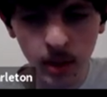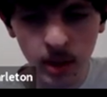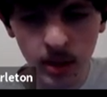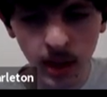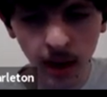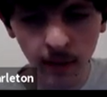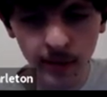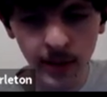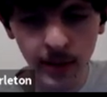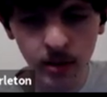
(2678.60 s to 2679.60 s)
we just
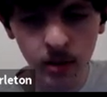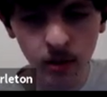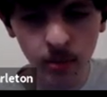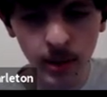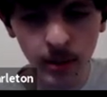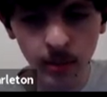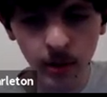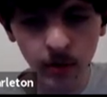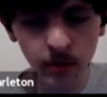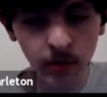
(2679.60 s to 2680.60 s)
have the 2 pin
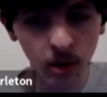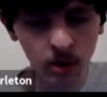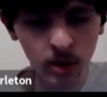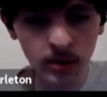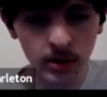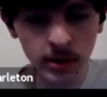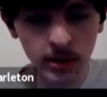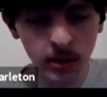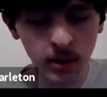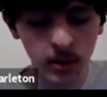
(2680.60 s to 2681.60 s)
mode
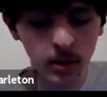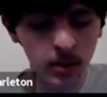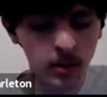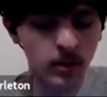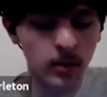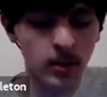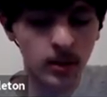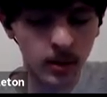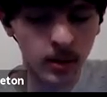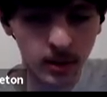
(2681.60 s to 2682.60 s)
functions.
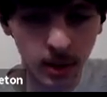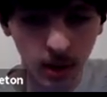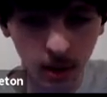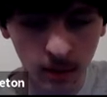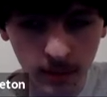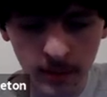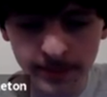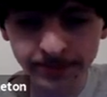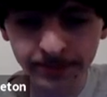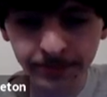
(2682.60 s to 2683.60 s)
So
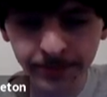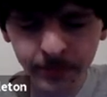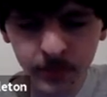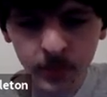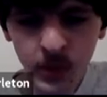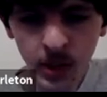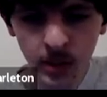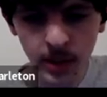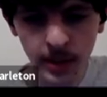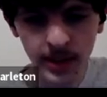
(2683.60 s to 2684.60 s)

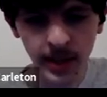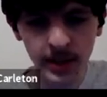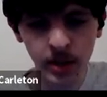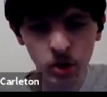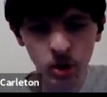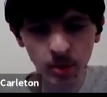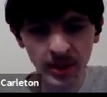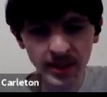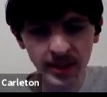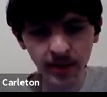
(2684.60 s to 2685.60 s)
to set digital
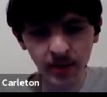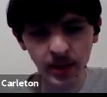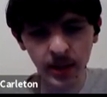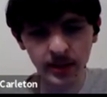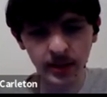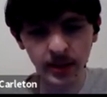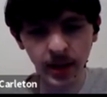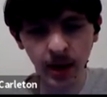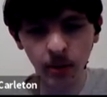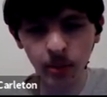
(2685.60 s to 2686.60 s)
pin 7 as
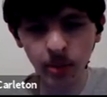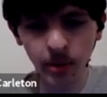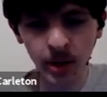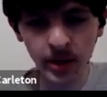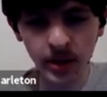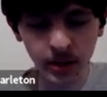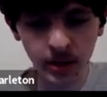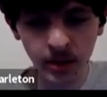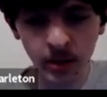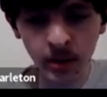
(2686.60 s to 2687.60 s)
an output,